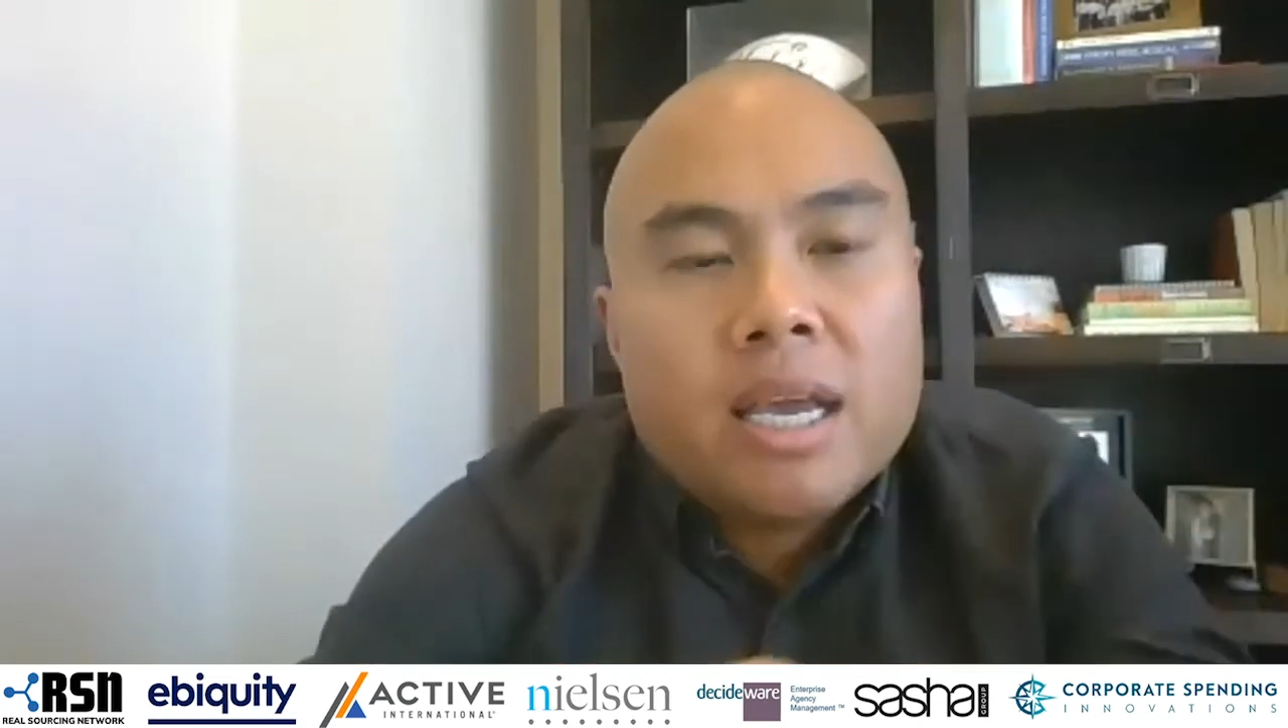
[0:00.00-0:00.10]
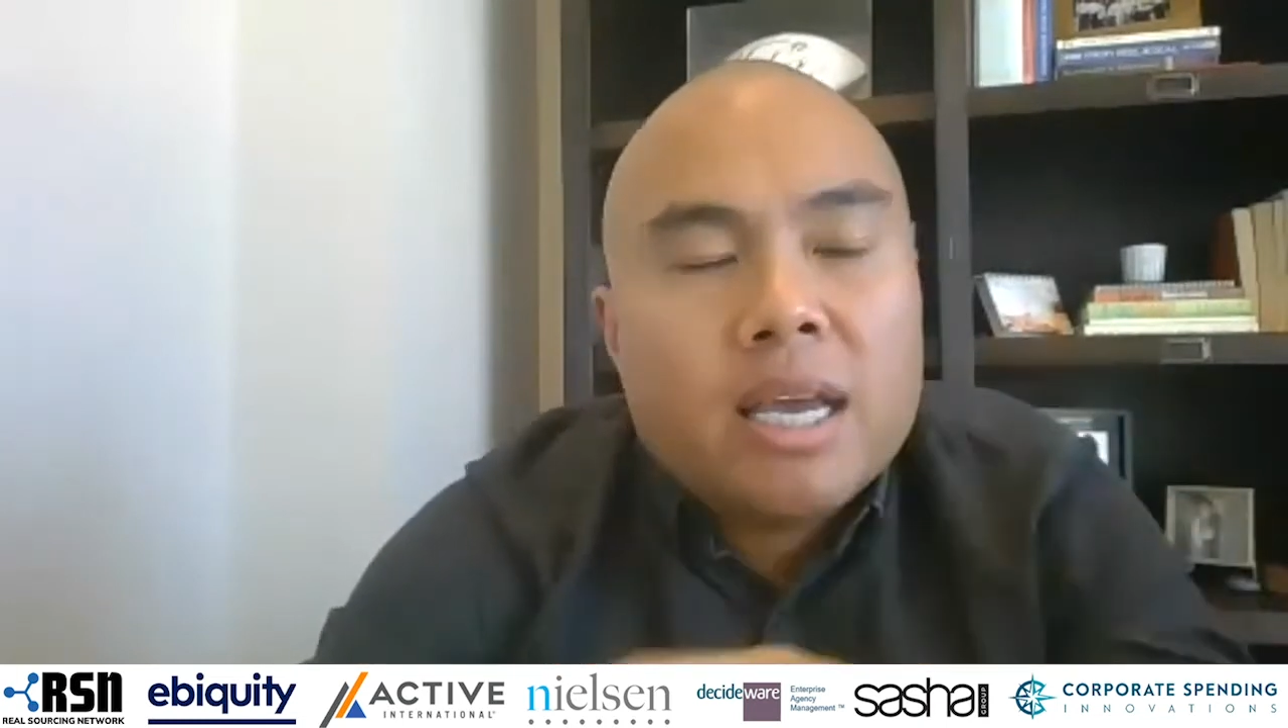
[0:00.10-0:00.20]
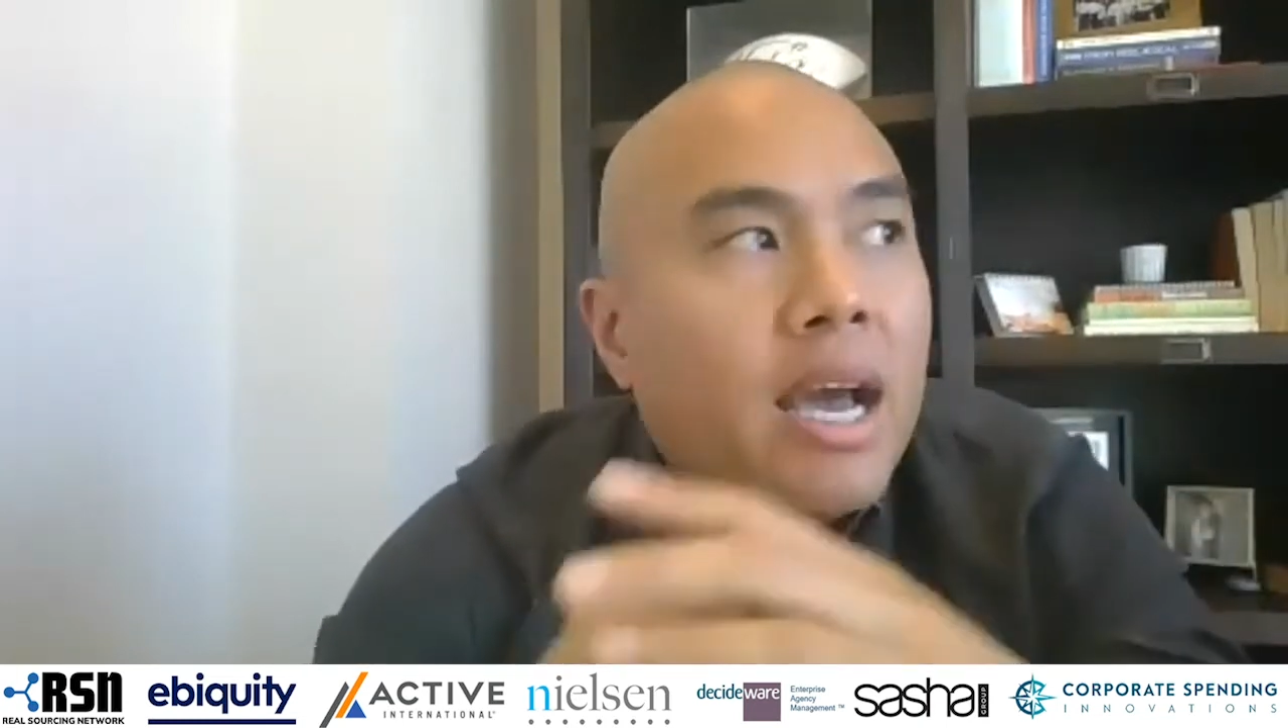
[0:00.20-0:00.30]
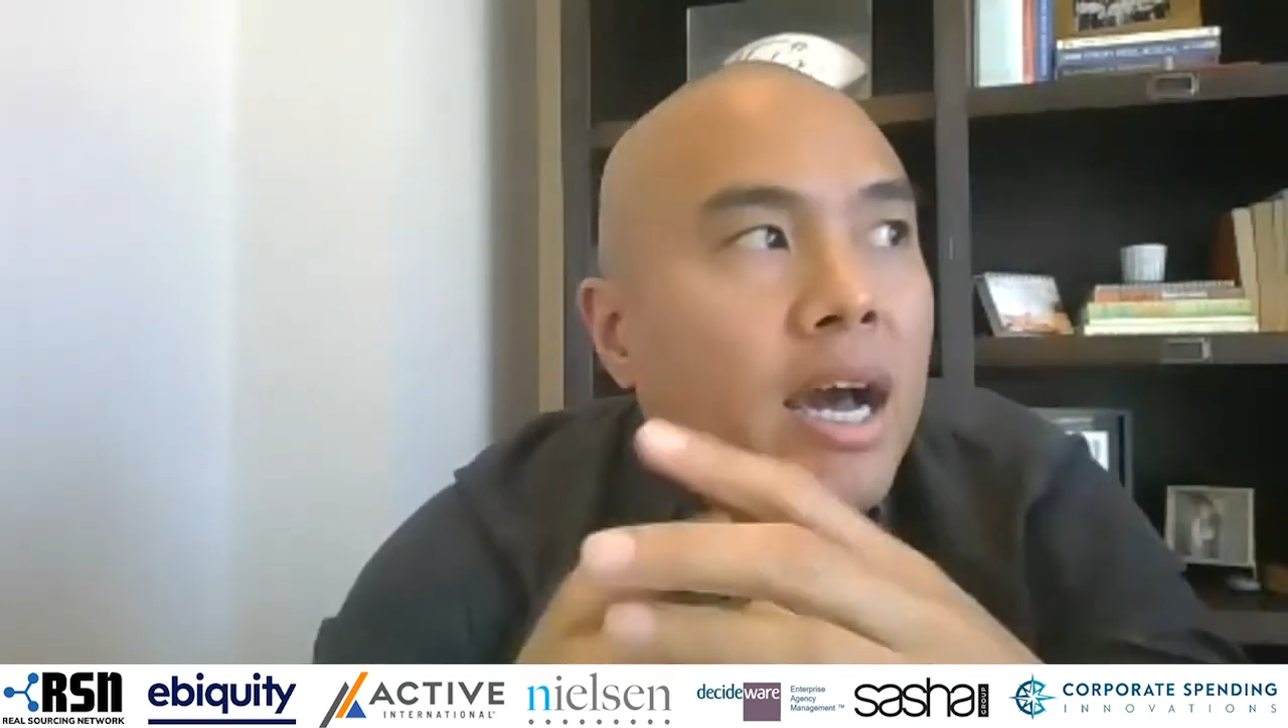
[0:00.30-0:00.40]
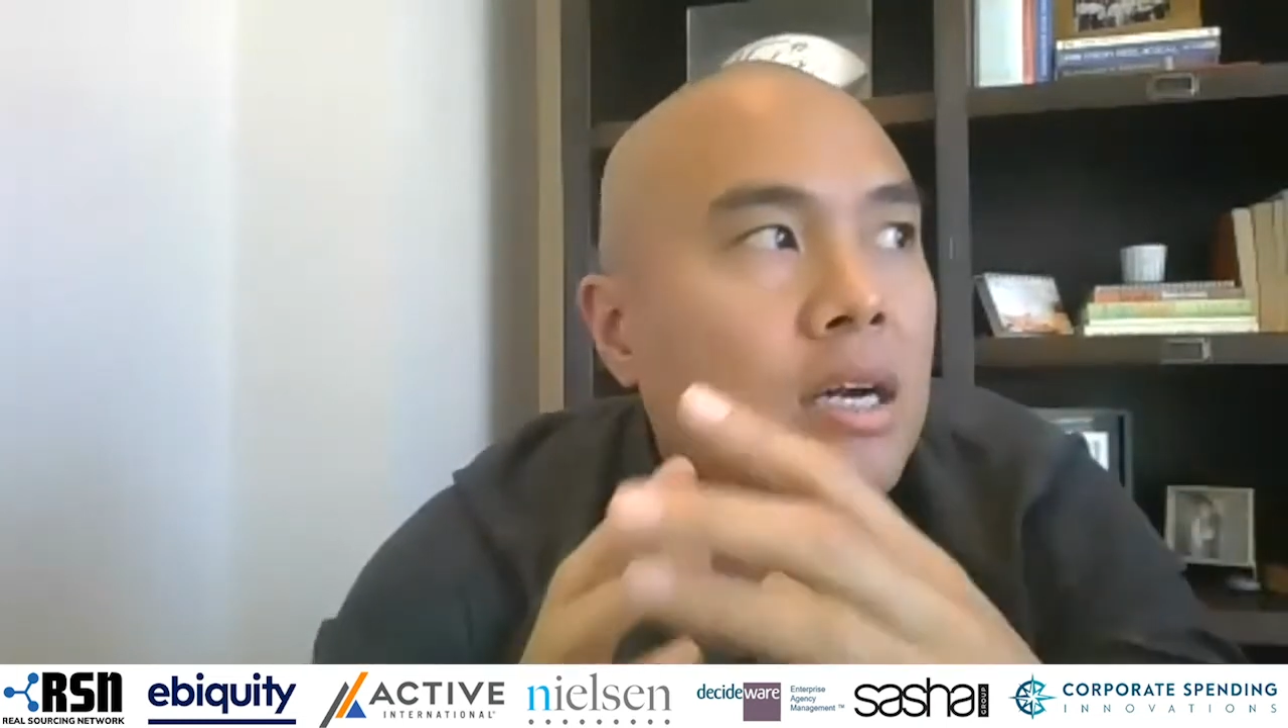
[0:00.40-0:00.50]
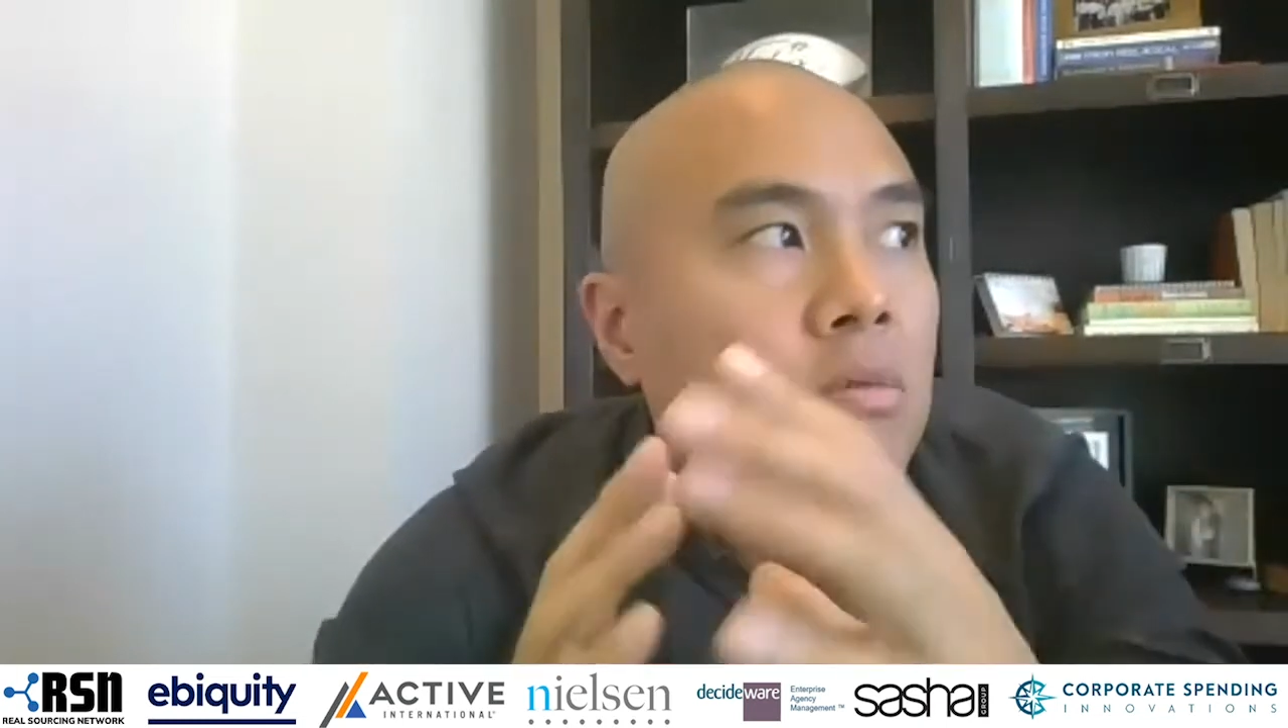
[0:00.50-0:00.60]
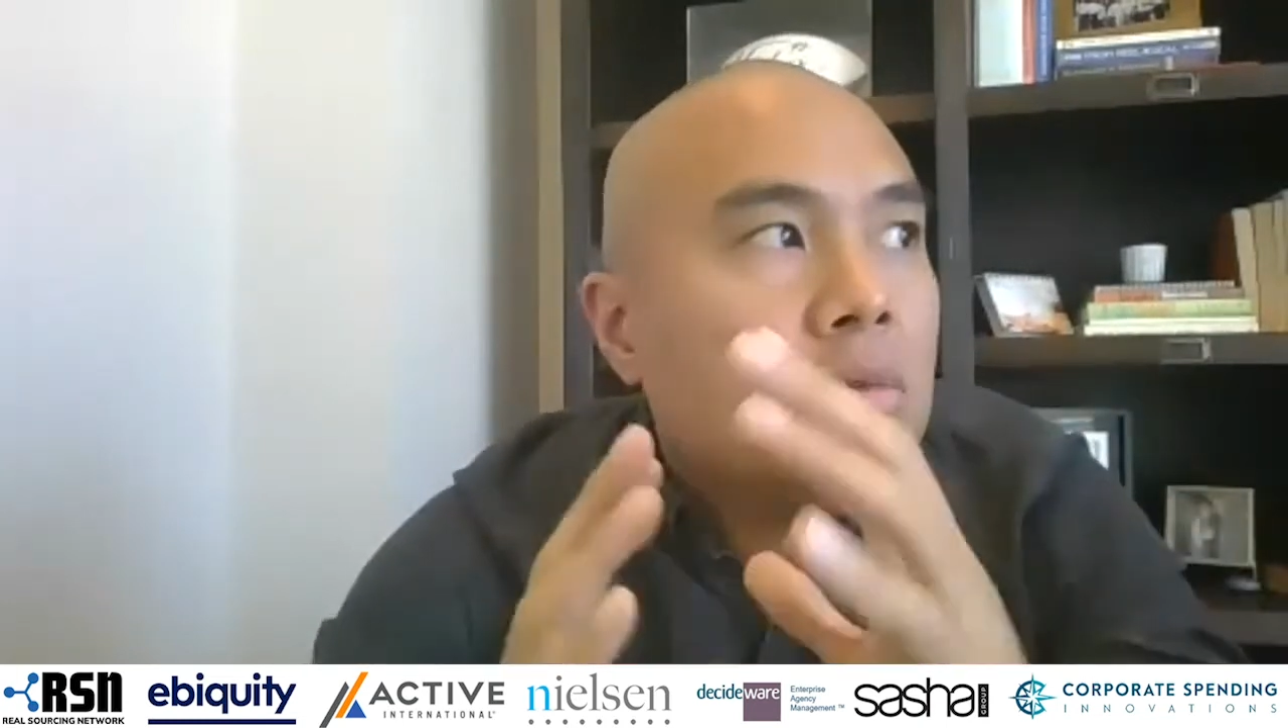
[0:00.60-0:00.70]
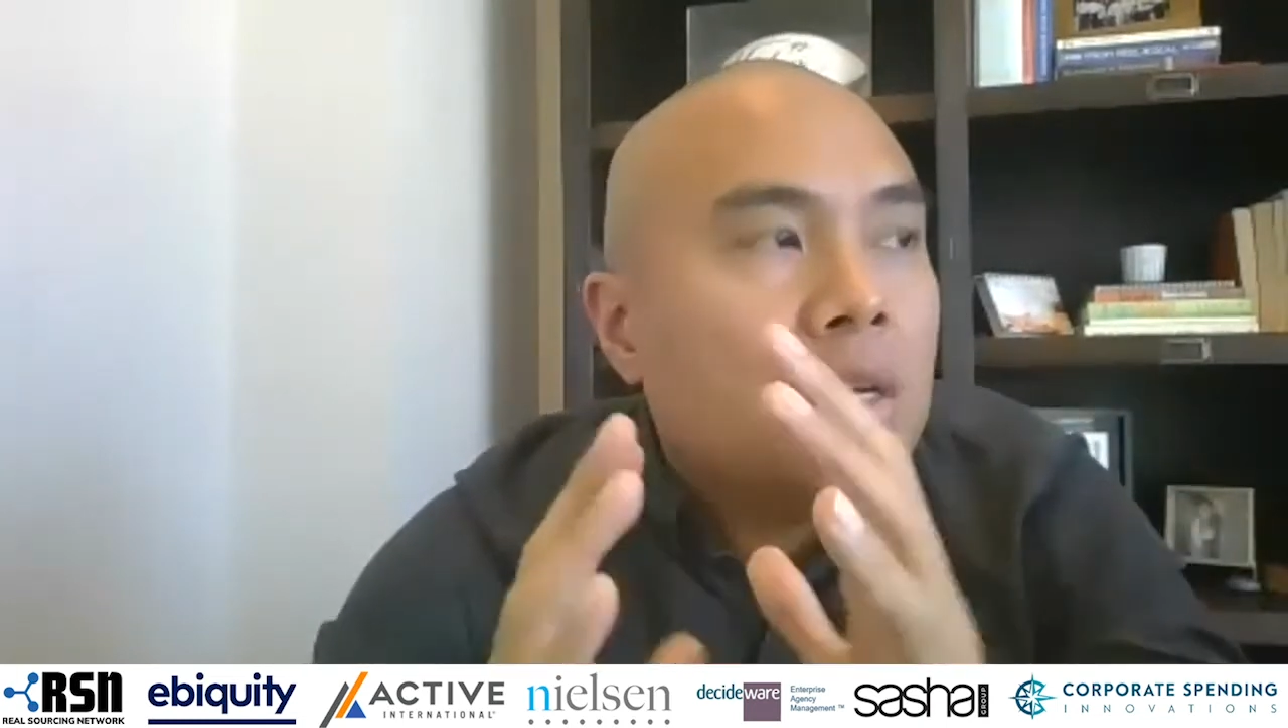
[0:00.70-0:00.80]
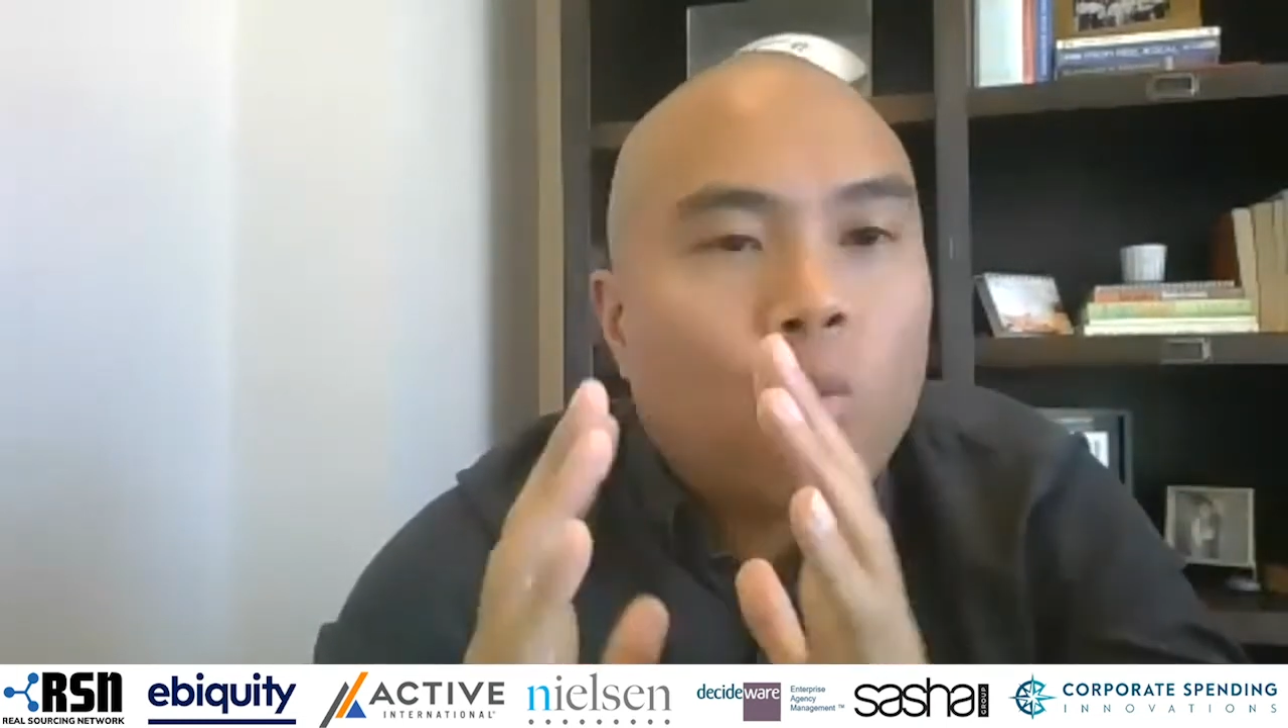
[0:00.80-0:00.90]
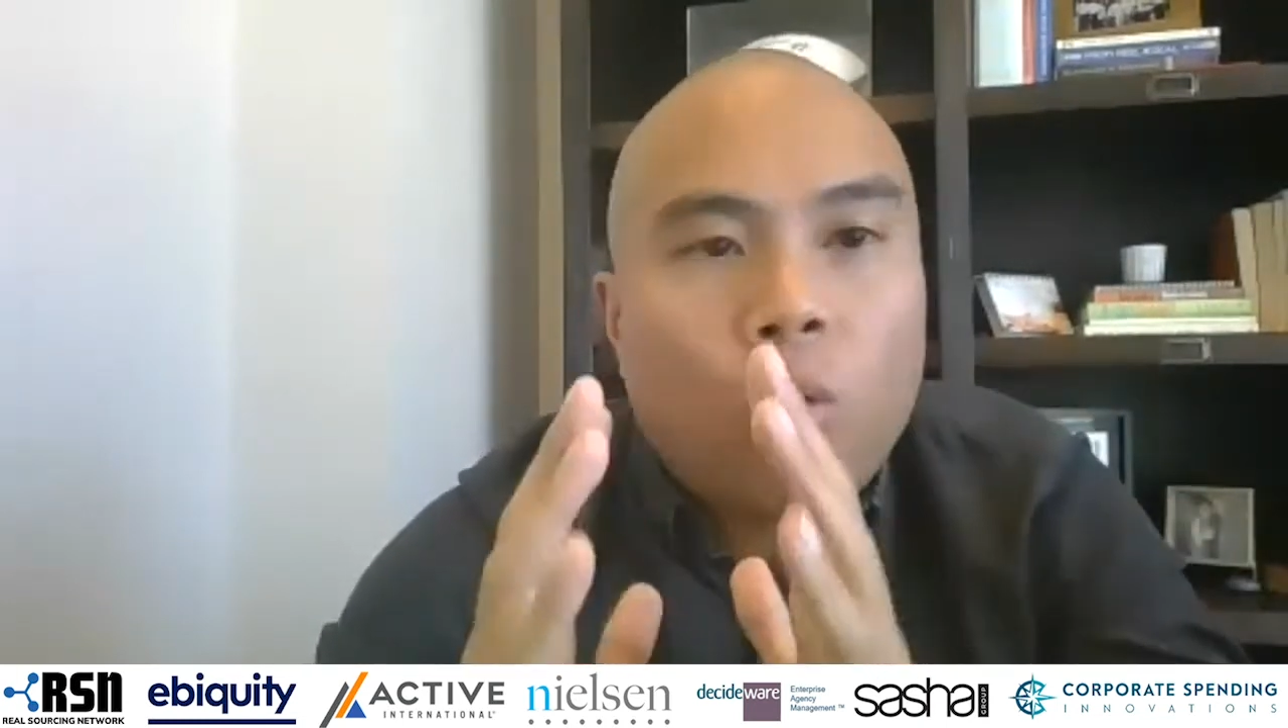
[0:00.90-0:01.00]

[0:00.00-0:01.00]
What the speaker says: and how do we